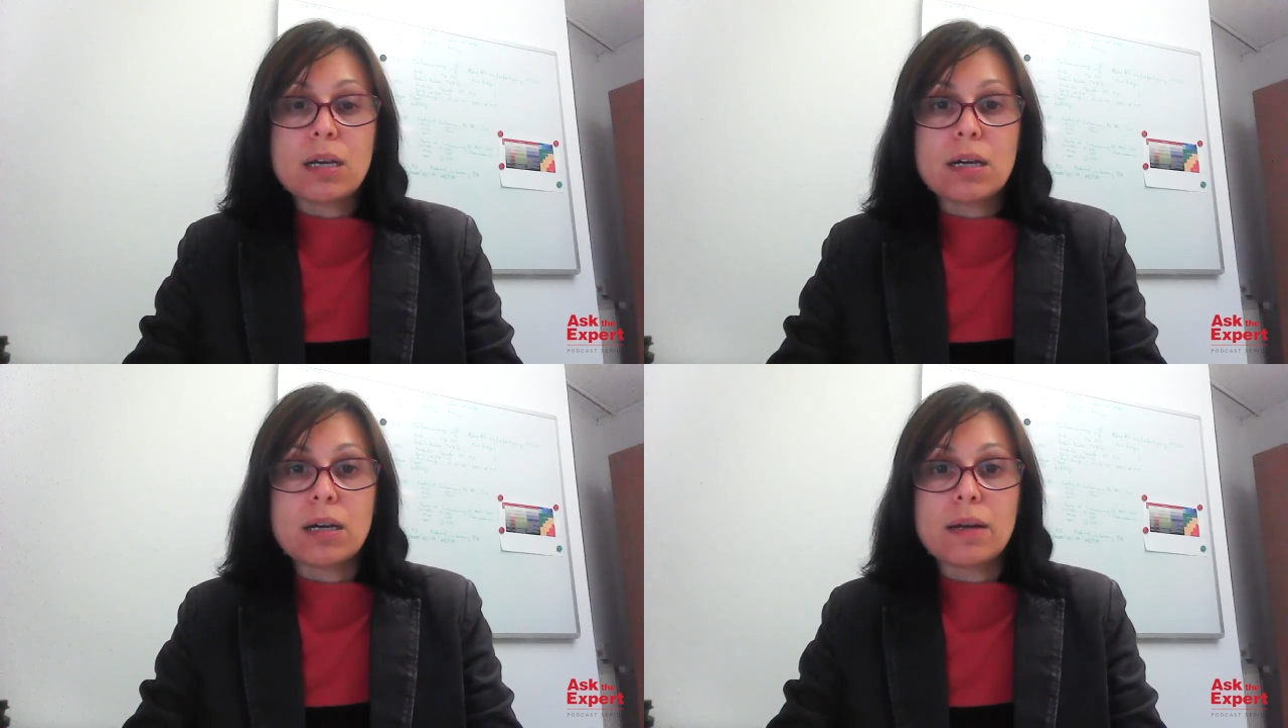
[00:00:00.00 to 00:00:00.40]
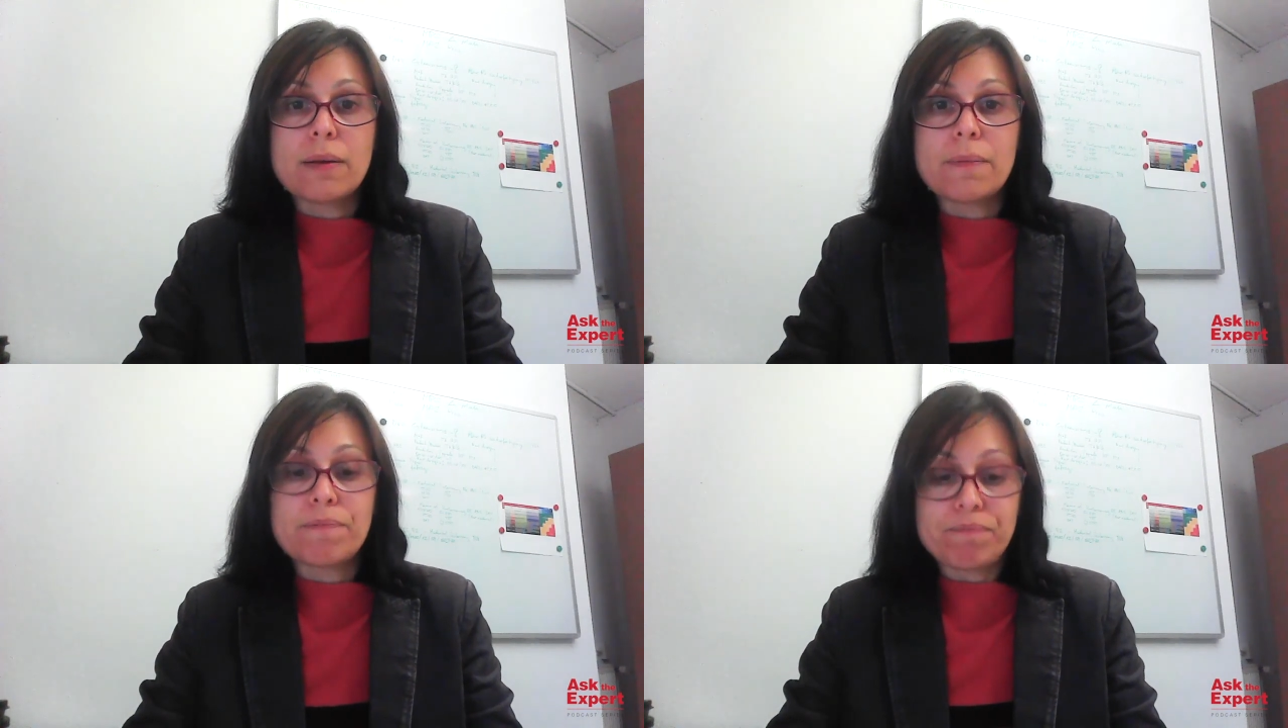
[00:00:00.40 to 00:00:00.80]

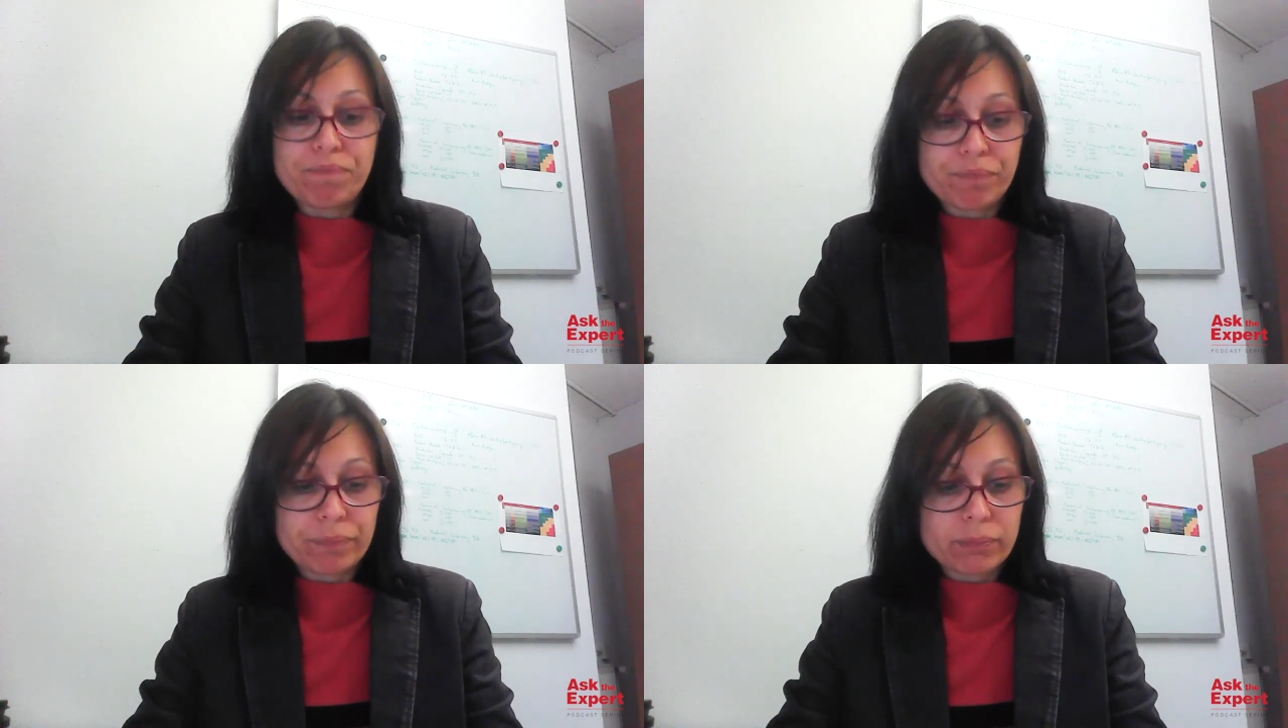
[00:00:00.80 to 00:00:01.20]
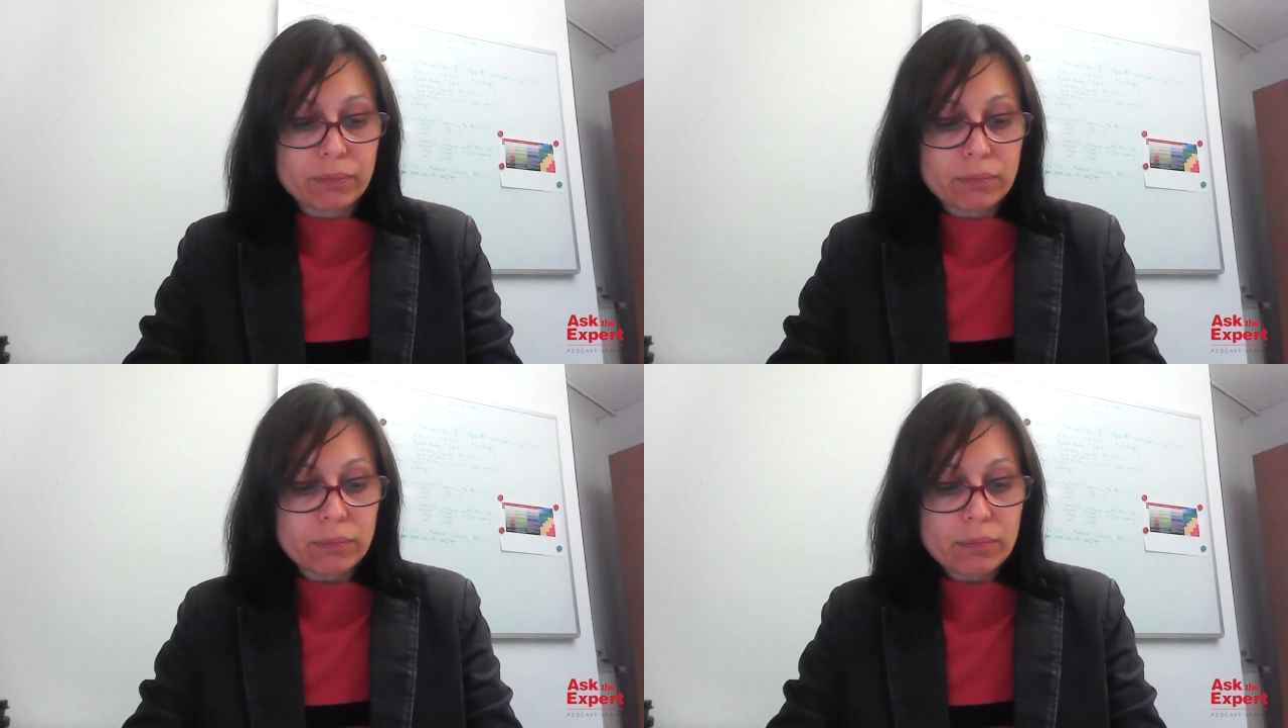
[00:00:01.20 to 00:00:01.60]
Um,
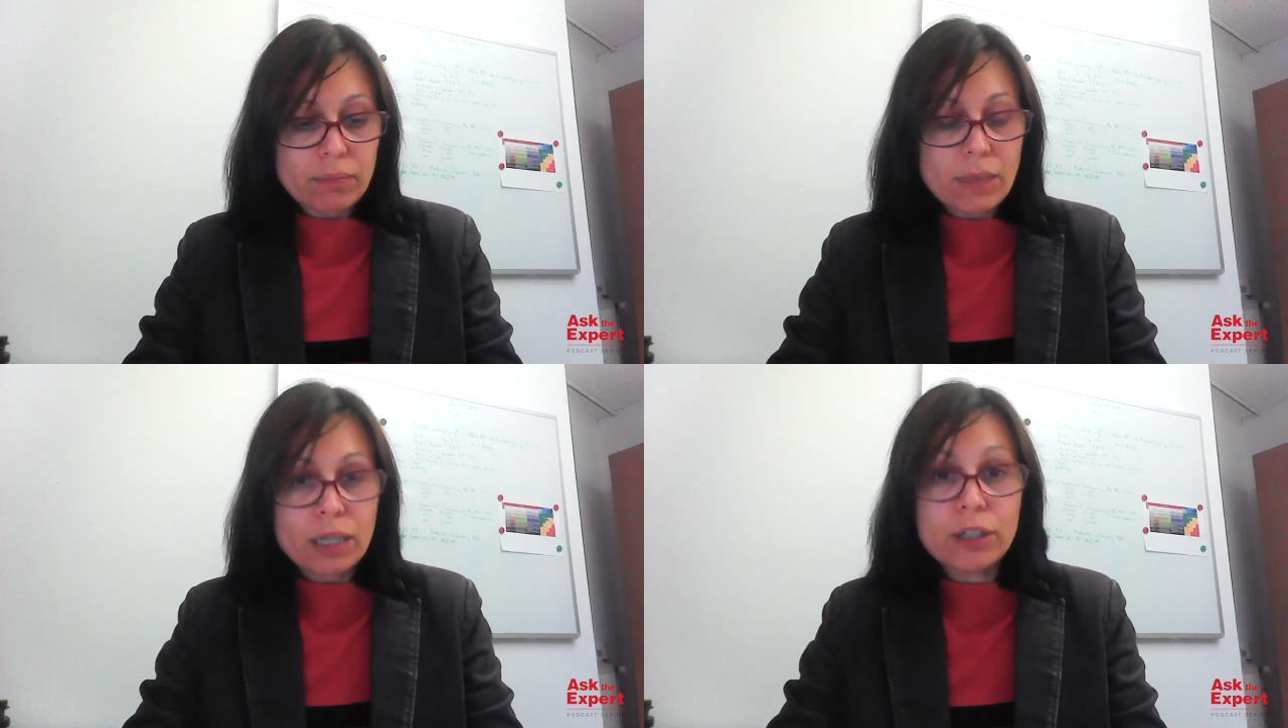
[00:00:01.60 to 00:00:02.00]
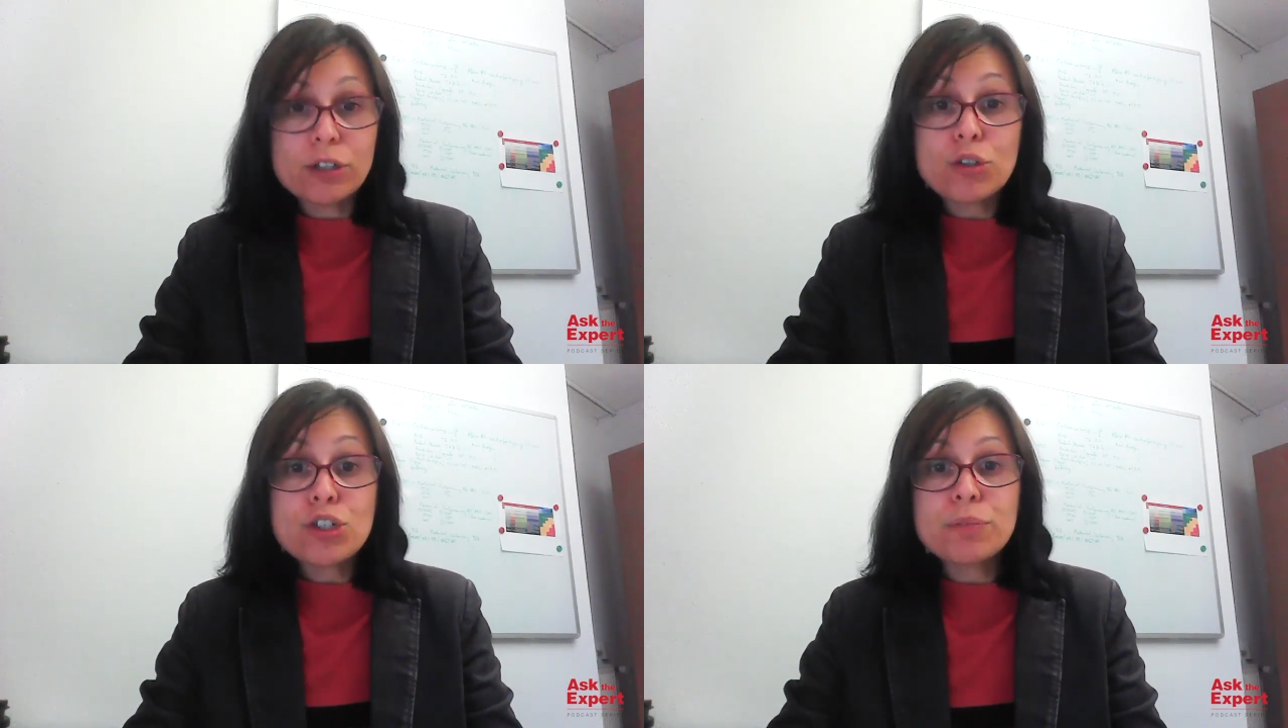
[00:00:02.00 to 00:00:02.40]

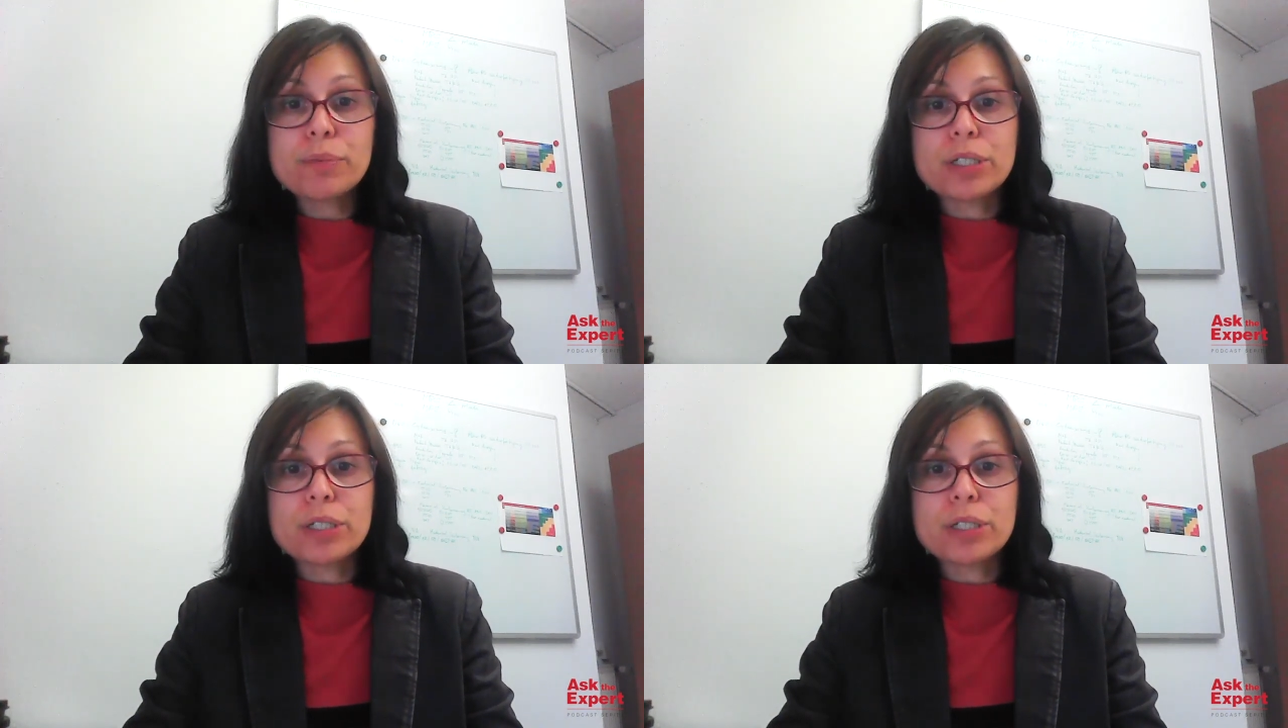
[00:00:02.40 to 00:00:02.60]
corrosion